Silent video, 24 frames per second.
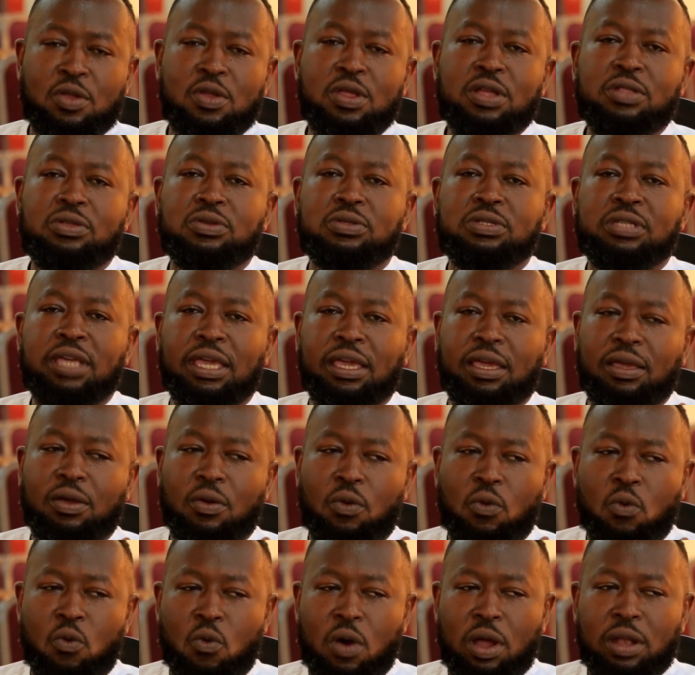you need to take
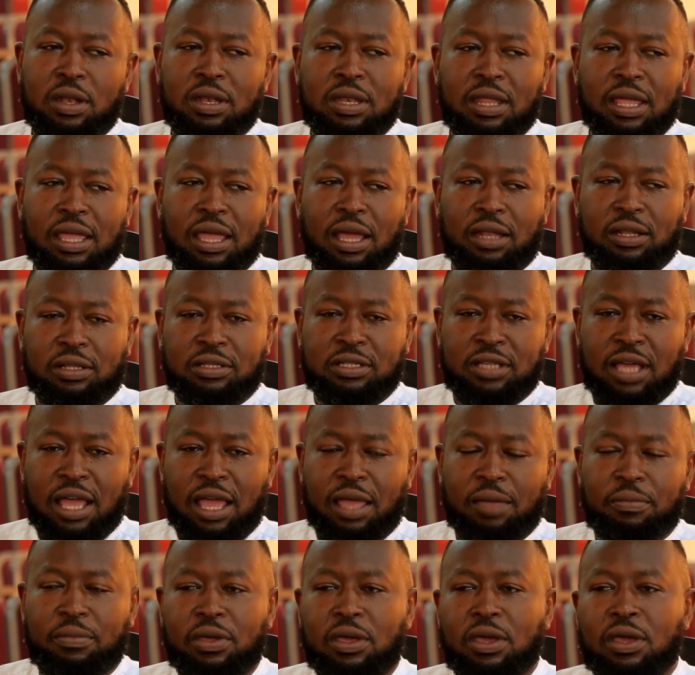one day at a
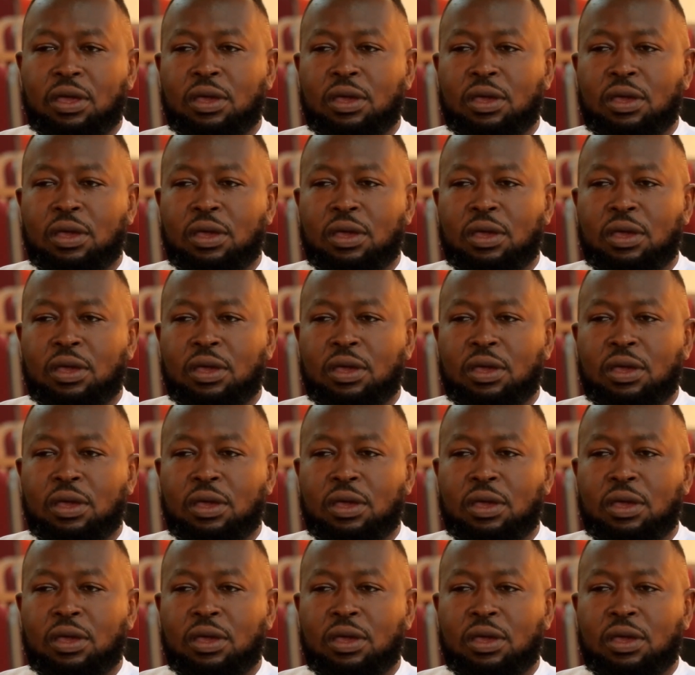time.